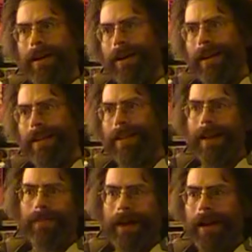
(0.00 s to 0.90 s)
I
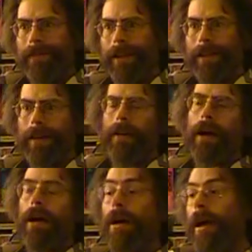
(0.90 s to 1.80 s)
stop kind of considering,
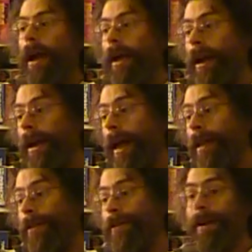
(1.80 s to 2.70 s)
ah, oh, I got an
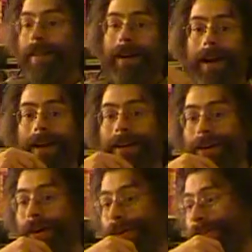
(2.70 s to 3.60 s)
asteroid there I could go